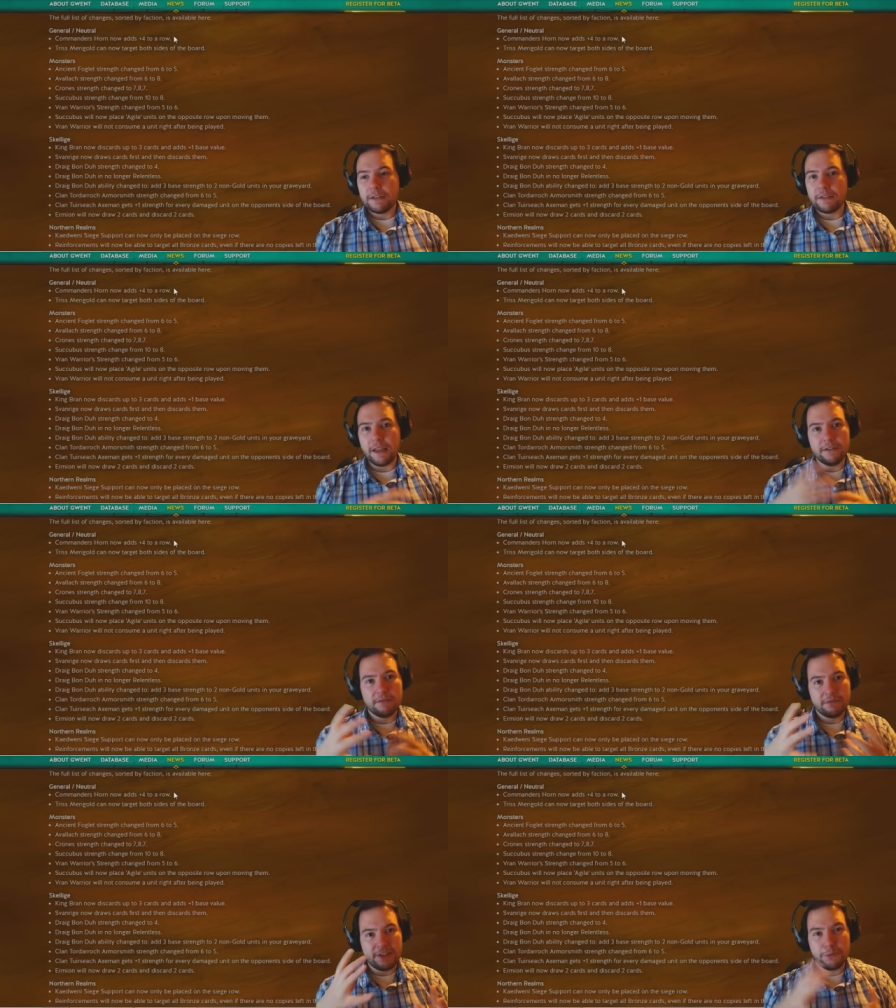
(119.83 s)

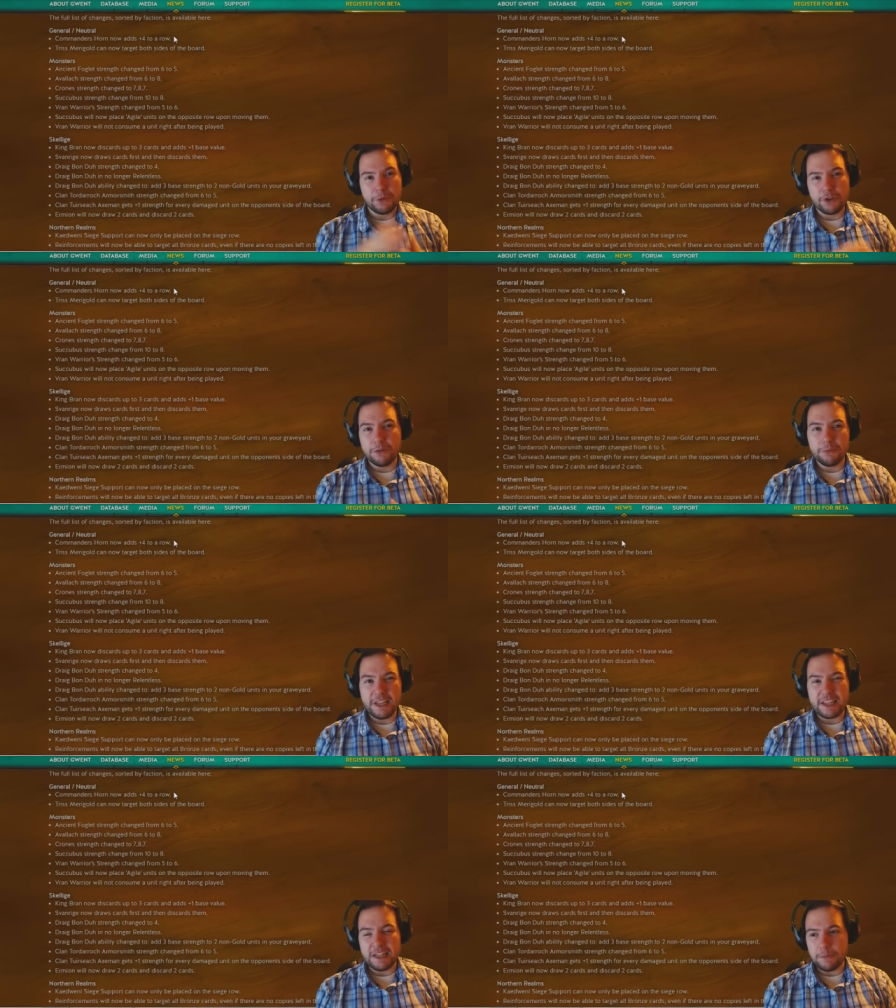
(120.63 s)
then they become
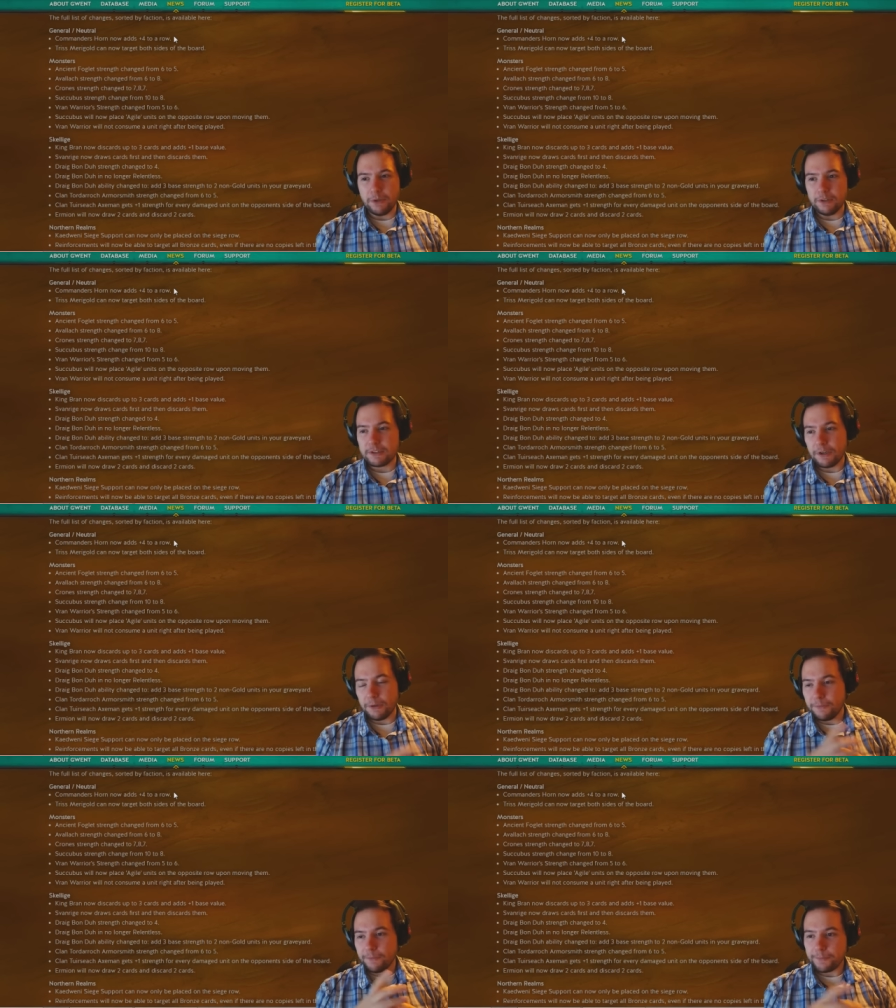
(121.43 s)
Igniable,
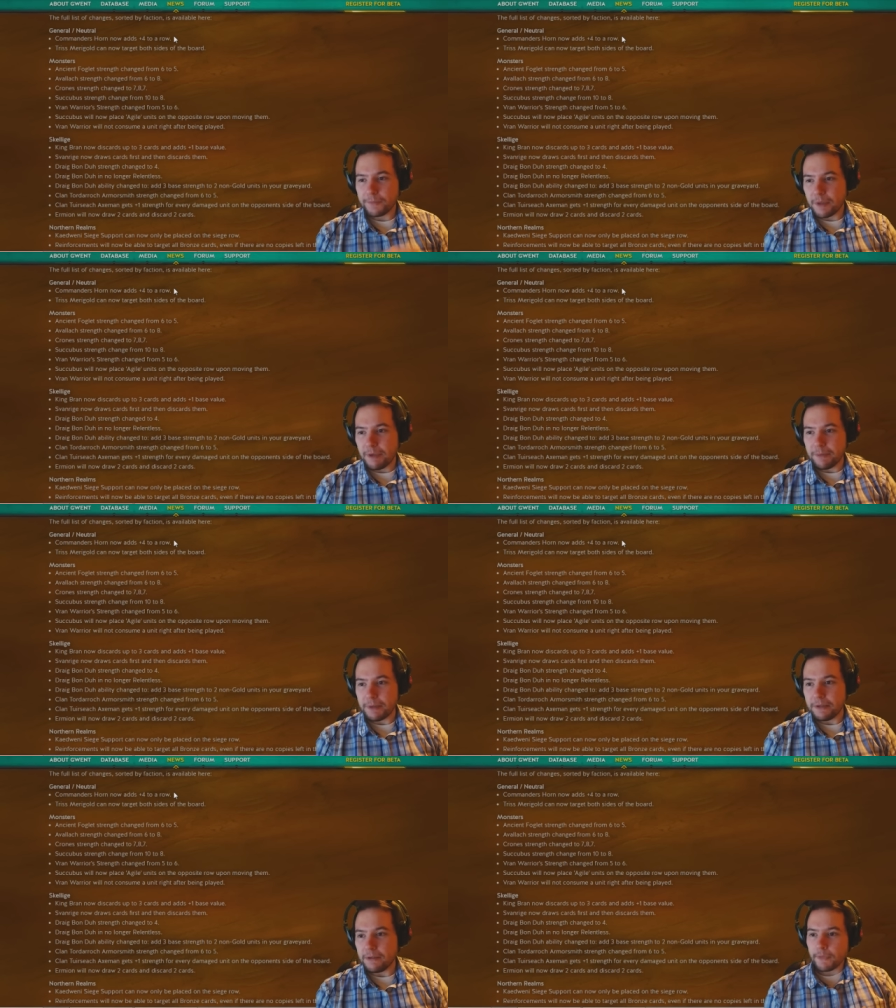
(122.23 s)
so
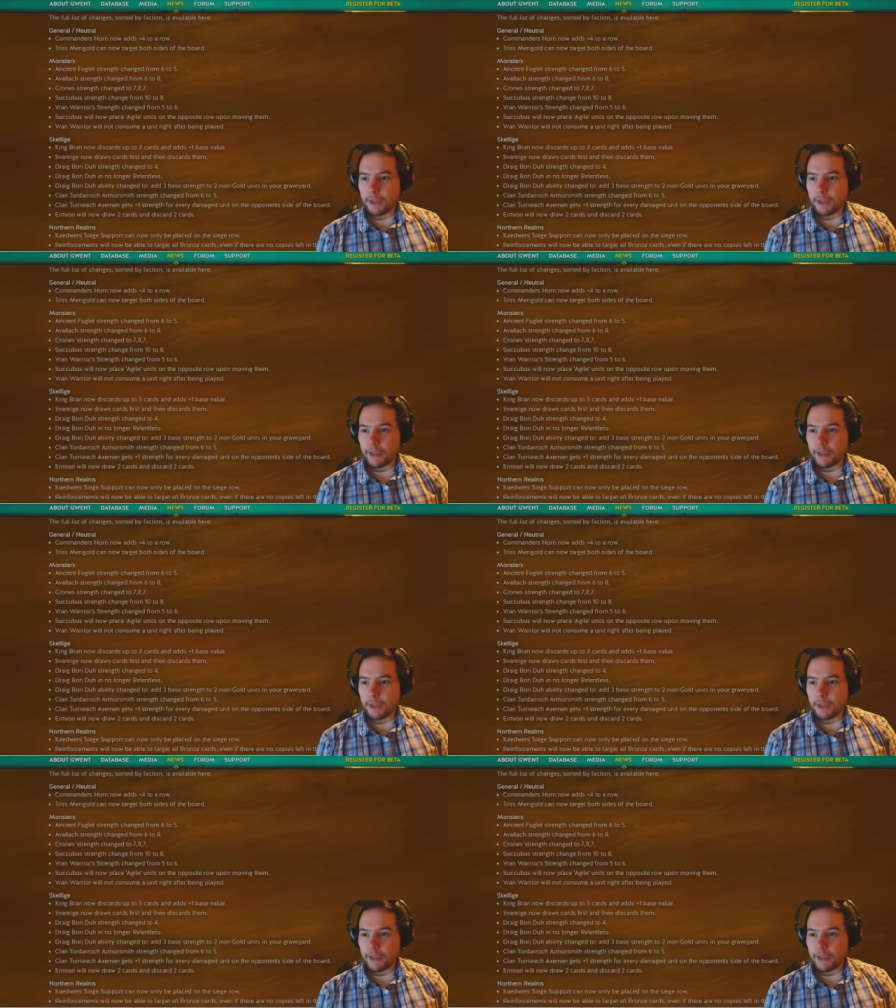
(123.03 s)
maybe.